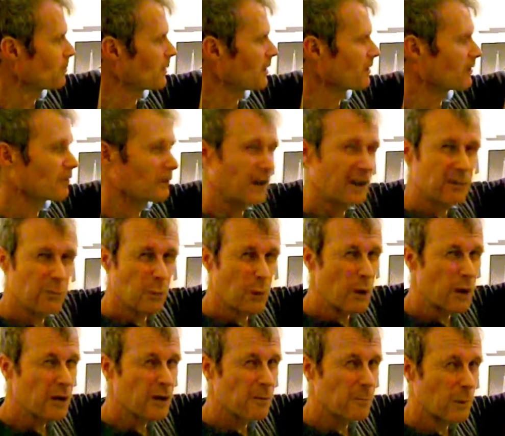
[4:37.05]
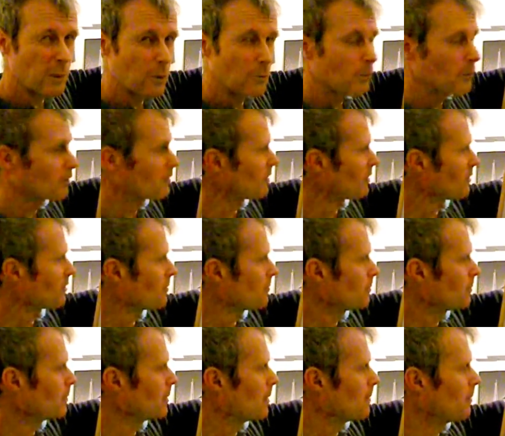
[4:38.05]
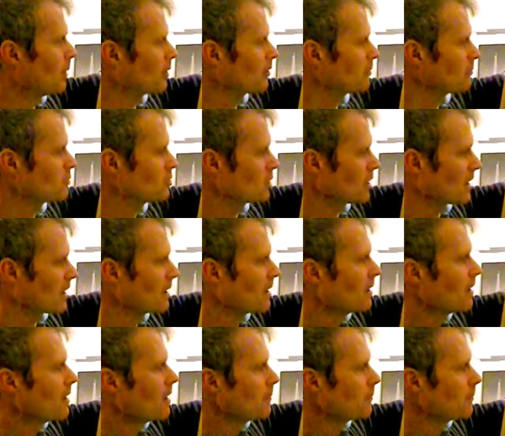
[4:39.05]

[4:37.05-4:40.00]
but it's workable because it's a bottom G.